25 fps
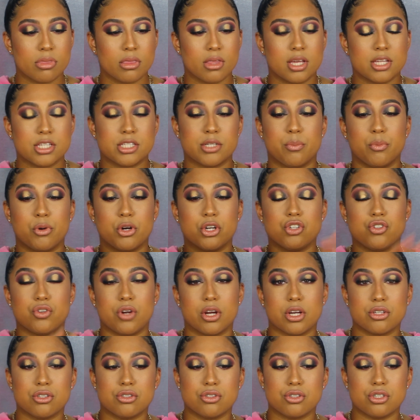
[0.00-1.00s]
some more
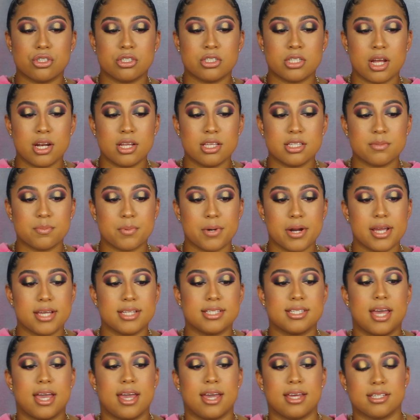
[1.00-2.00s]
drugstore setting
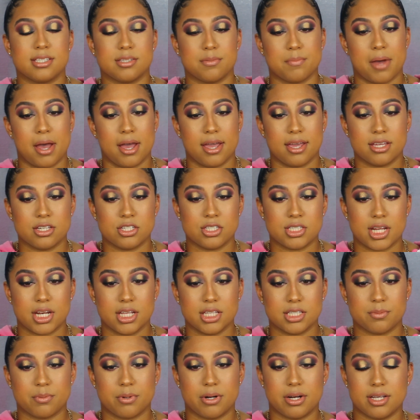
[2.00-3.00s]
sprays and some high-end
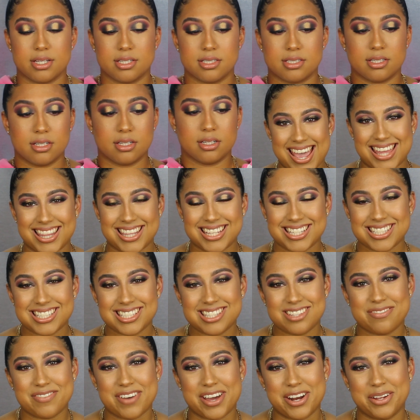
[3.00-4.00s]
setting sprays. And this
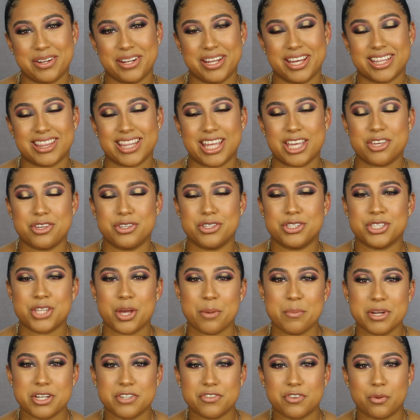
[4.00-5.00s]
is the final look. Thank you
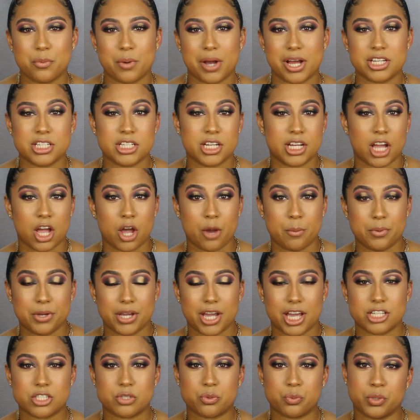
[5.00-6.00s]
so much for watching. I hope
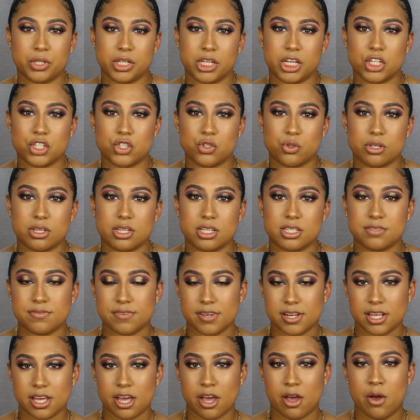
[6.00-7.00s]
you guys really enjoyed this
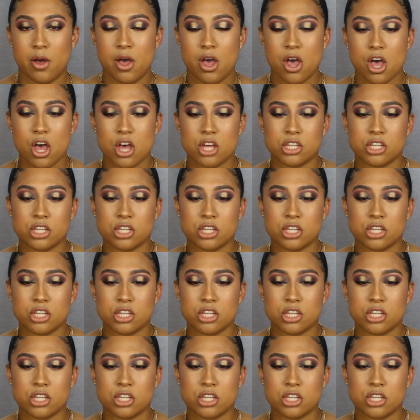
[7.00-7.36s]
video.